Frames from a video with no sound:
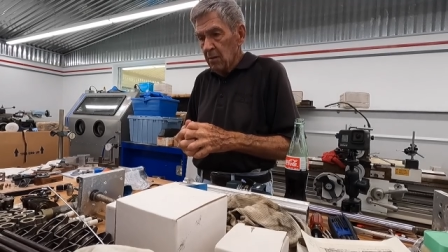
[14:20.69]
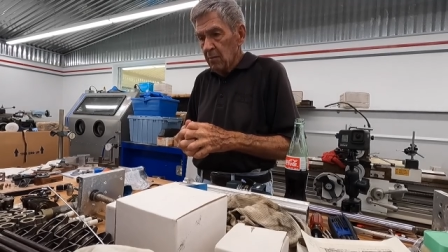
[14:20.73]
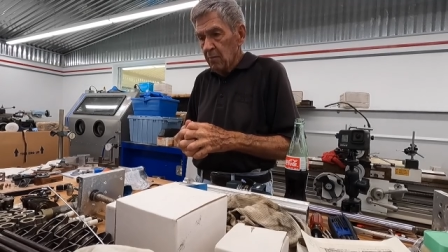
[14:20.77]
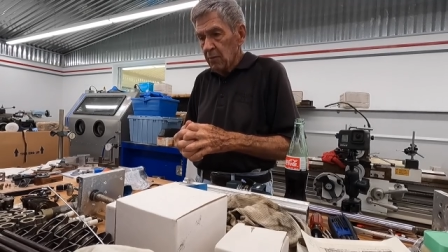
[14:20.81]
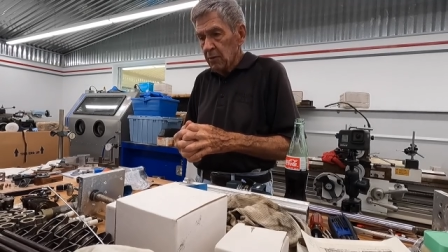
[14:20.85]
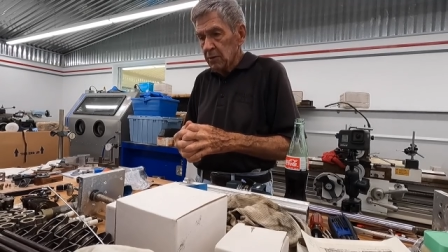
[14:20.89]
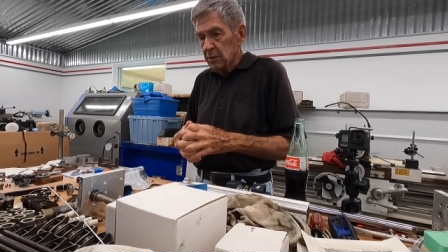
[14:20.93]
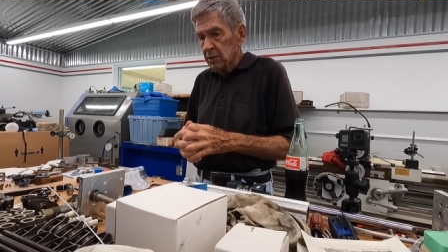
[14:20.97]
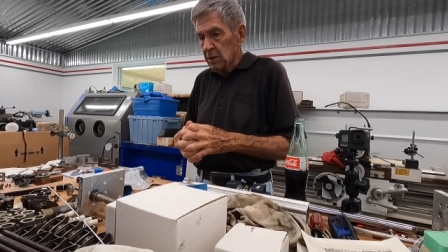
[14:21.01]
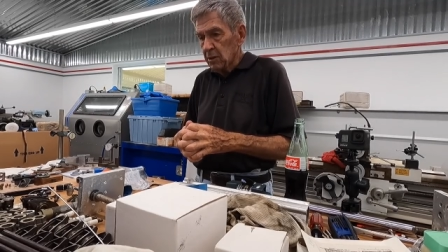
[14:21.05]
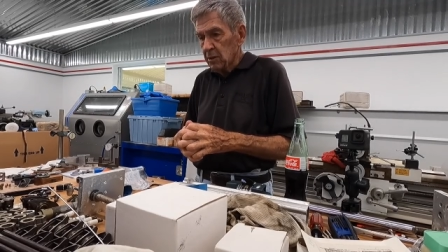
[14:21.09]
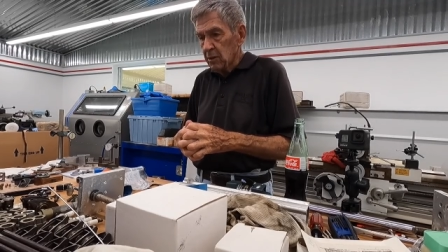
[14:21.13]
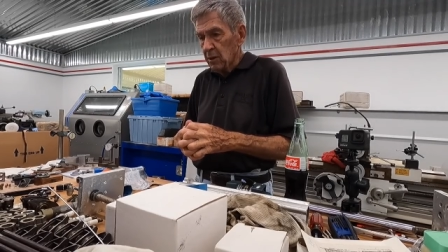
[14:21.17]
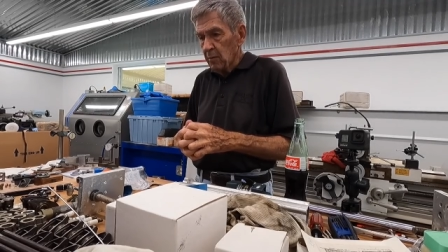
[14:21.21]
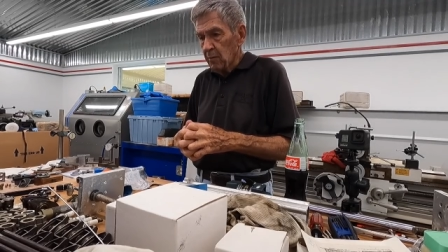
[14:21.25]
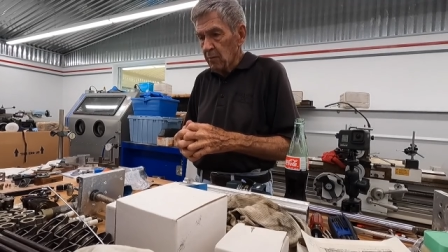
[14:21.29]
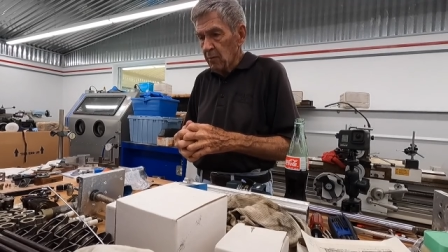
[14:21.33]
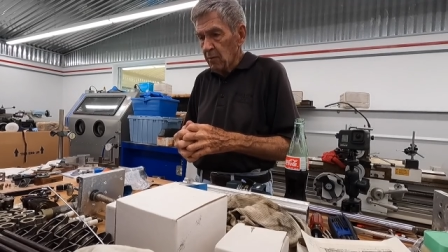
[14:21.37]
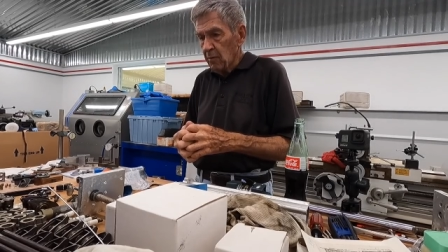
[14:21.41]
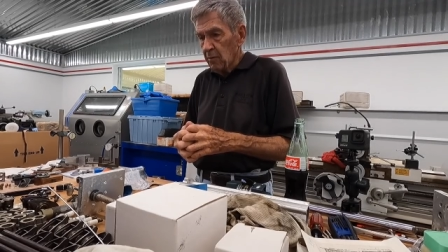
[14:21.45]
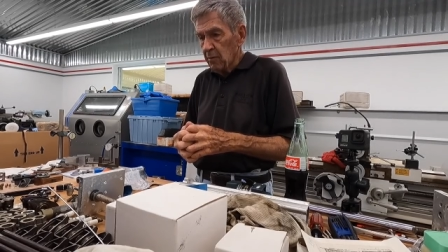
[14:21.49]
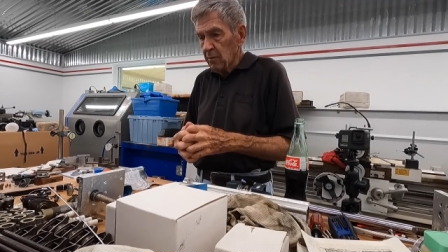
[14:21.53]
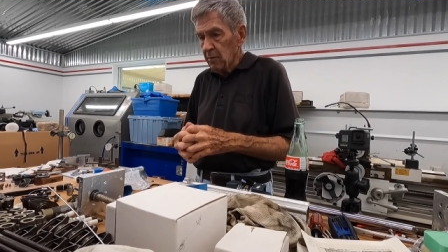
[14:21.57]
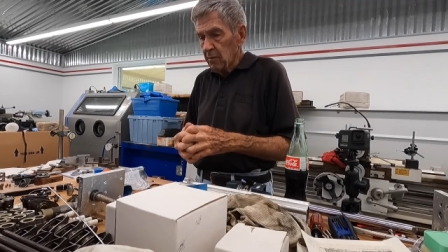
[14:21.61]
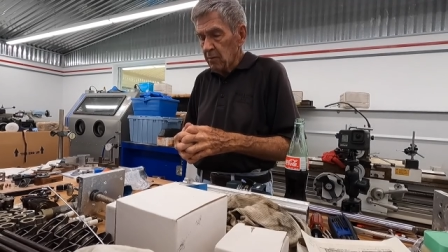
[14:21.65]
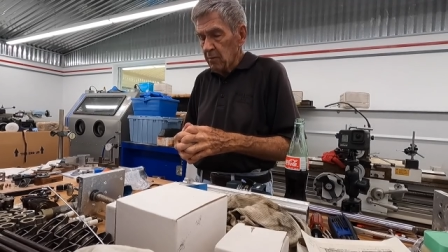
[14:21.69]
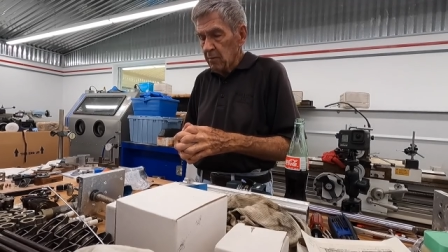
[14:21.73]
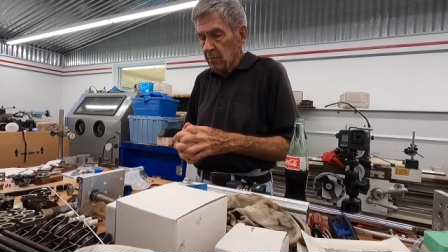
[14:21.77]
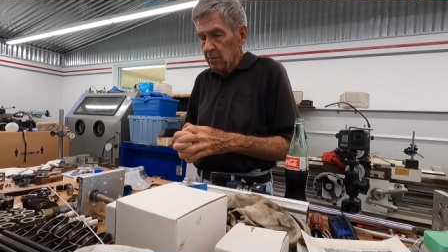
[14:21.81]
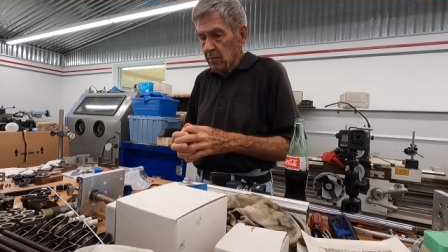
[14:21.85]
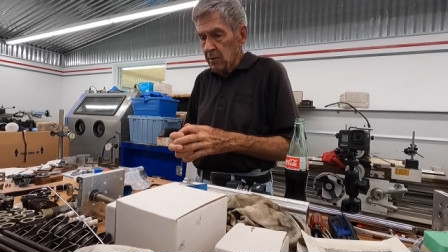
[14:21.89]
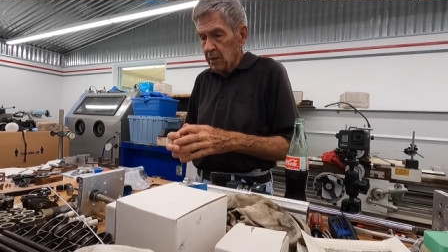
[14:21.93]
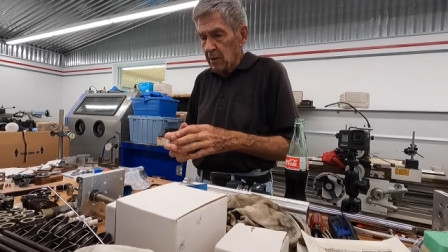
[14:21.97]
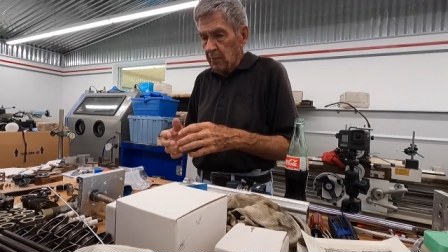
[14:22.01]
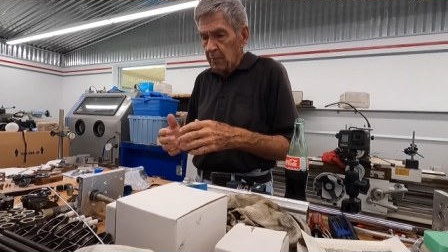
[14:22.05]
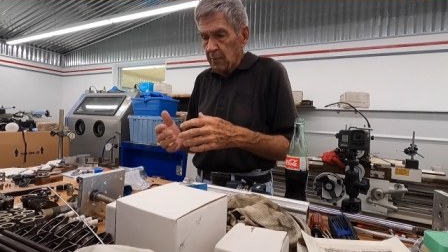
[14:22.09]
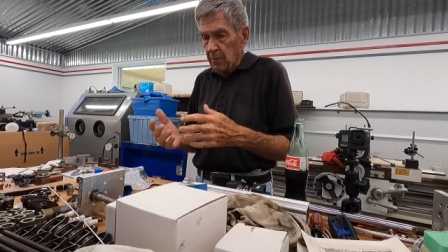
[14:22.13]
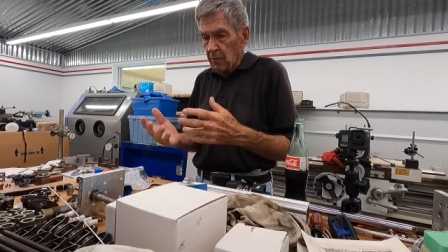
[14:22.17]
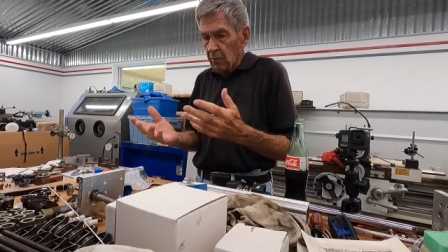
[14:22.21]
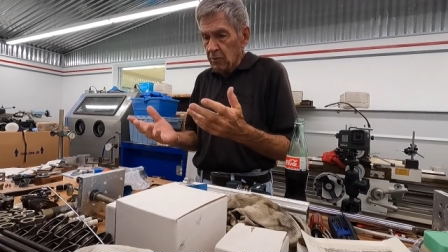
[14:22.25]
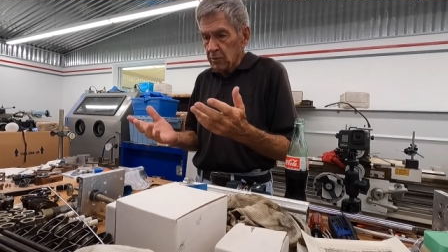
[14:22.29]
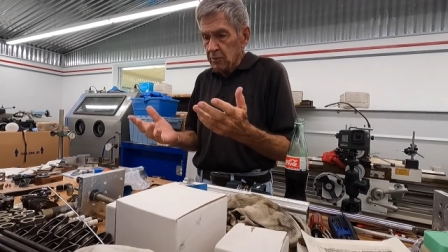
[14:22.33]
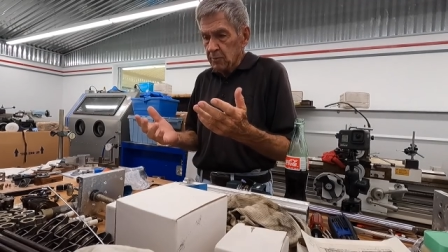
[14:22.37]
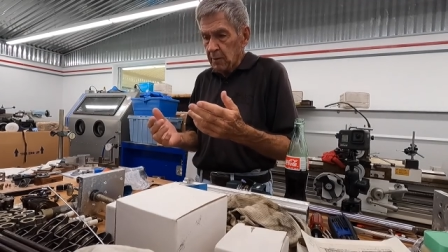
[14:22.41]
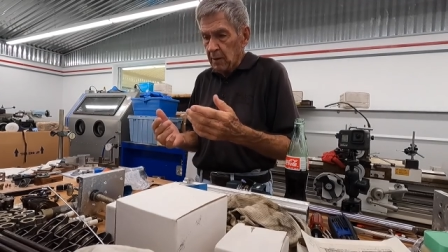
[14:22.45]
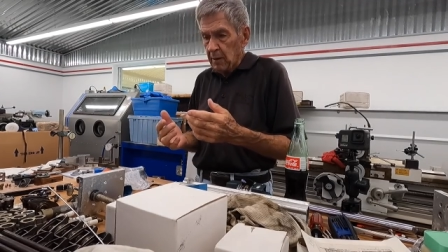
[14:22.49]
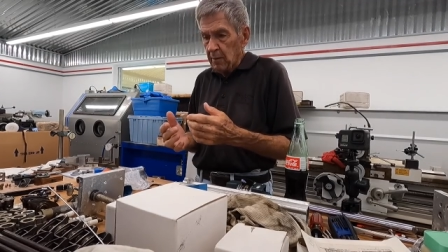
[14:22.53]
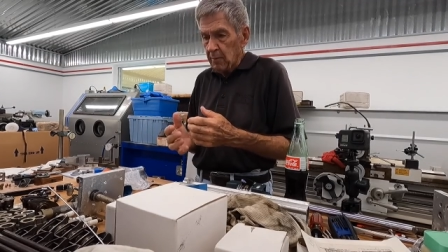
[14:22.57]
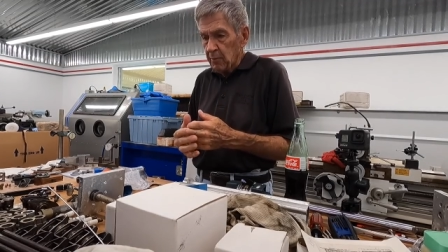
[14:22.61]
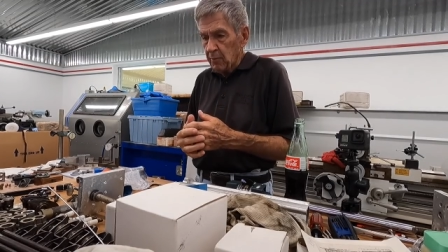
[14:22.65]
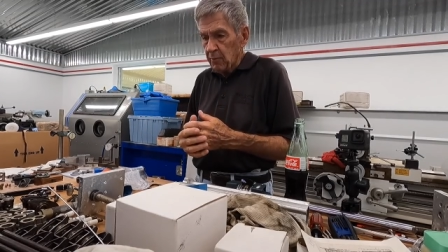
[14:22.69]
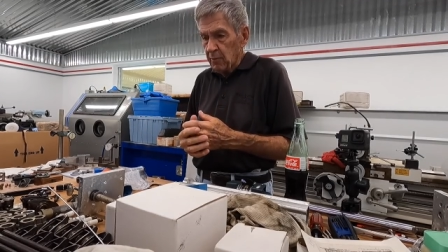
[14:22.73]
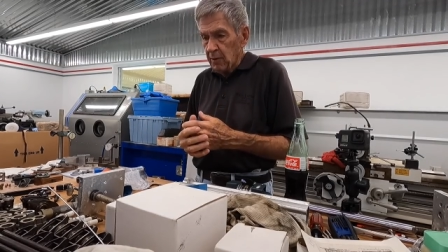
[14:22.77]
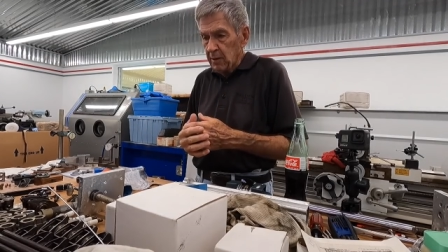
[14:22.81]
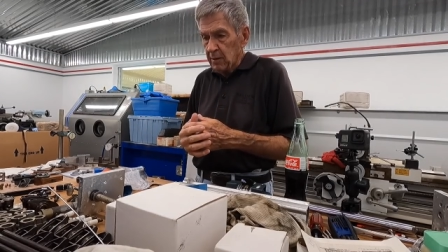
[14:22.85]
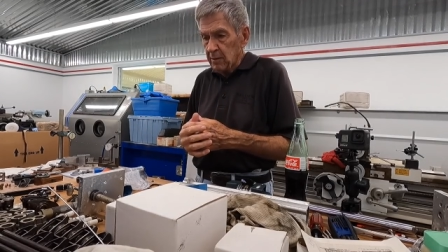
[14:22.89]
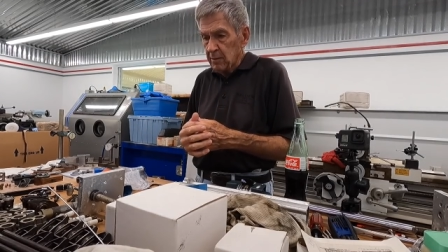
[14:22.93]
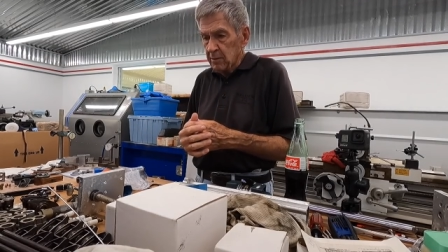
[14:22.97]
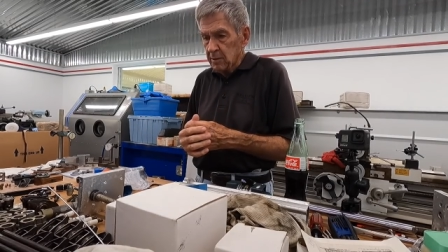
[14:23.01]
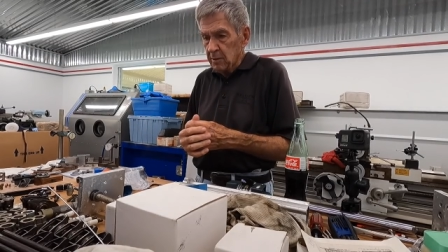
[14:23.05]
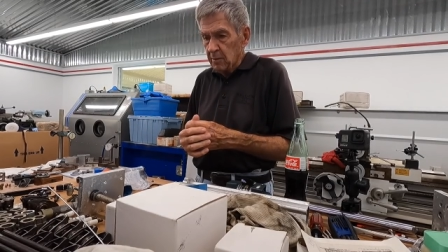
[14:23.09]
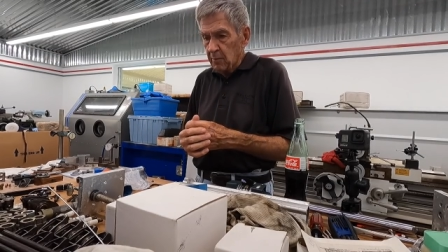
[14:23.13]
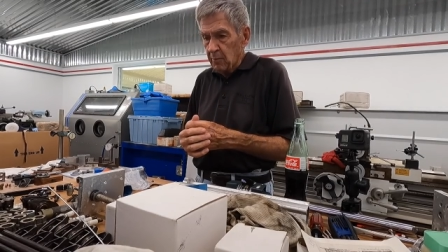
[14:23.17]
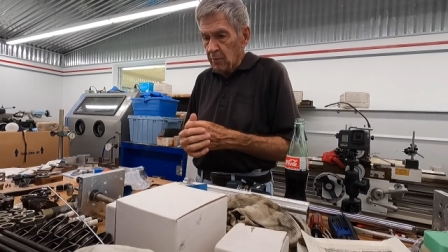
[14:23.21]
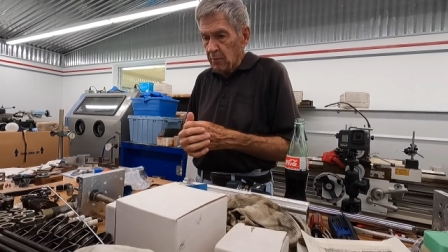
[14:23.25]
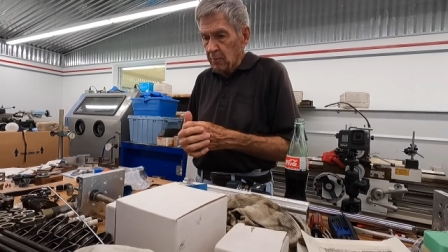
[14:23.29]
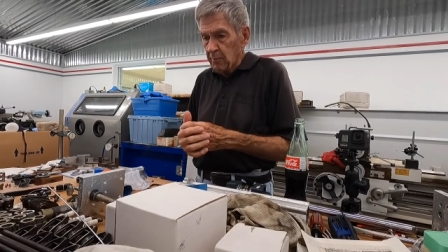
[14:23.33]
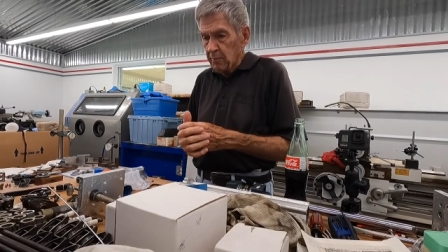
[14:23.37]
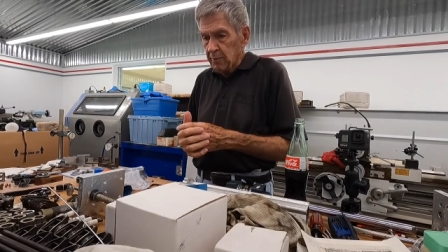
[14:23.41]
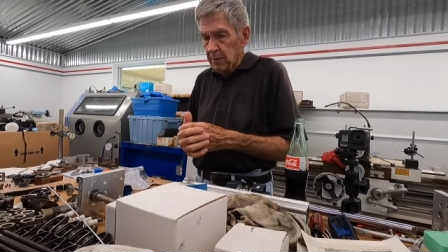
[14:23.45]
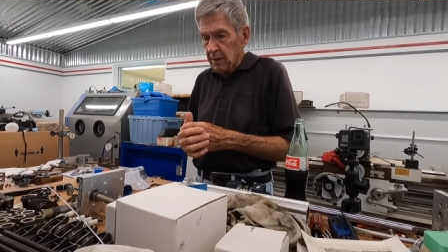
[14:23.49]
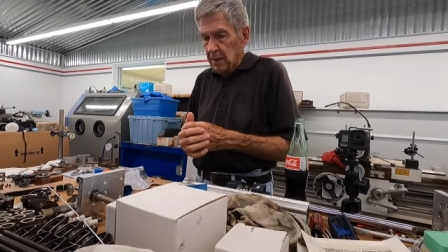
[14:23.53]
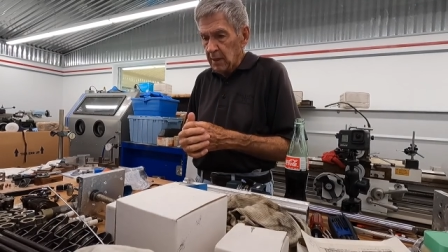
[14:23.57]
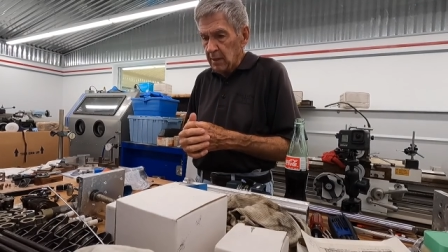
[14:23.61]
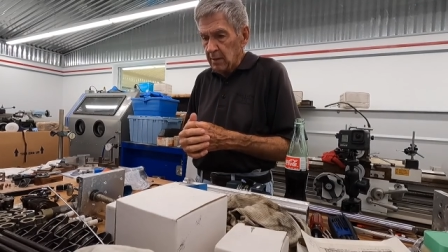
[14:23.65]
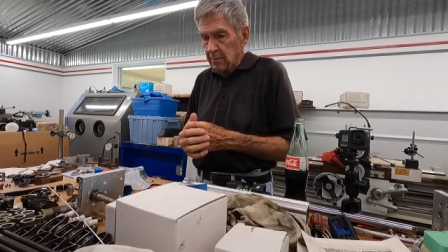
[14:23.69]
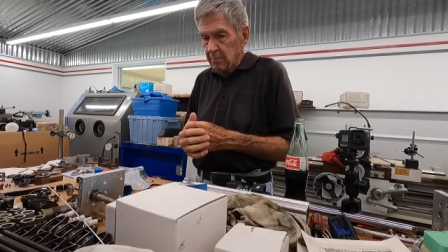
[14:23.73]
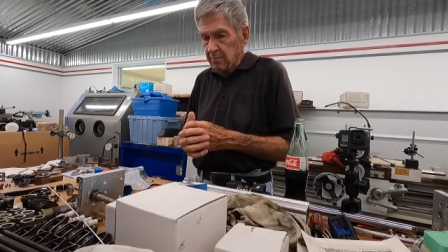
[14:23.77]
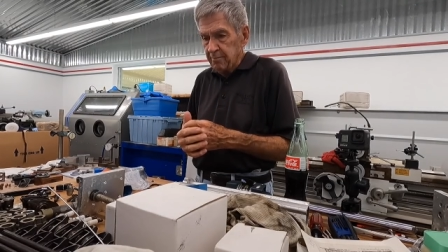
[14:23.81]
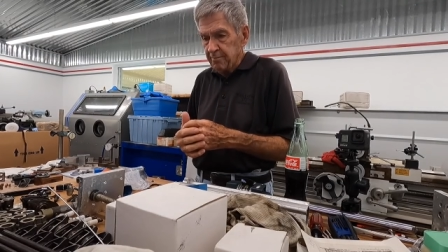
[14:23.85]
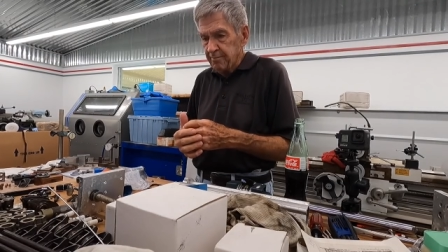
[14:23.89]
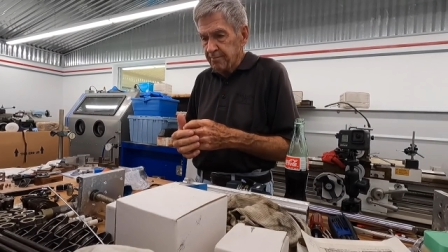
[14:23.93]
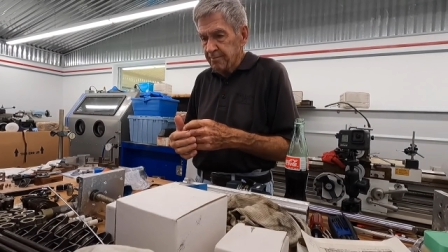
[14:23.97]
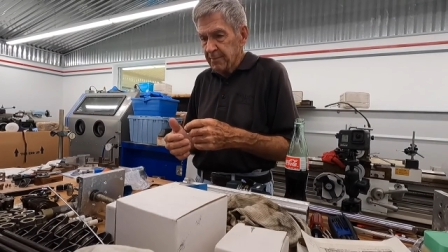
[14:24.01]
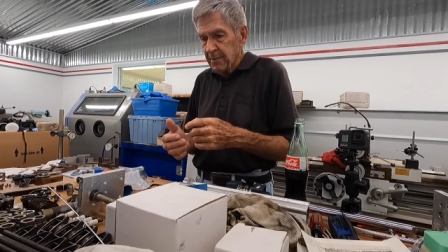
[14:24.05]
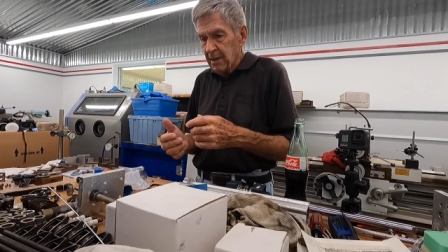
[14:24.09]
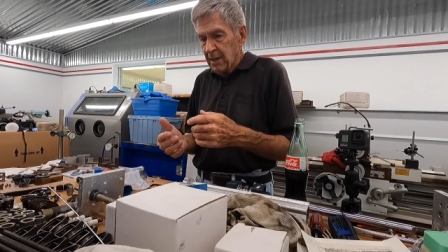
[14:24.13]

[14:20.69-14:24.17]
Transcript: put your turbo on it, keep your horsepower between somewhere, say,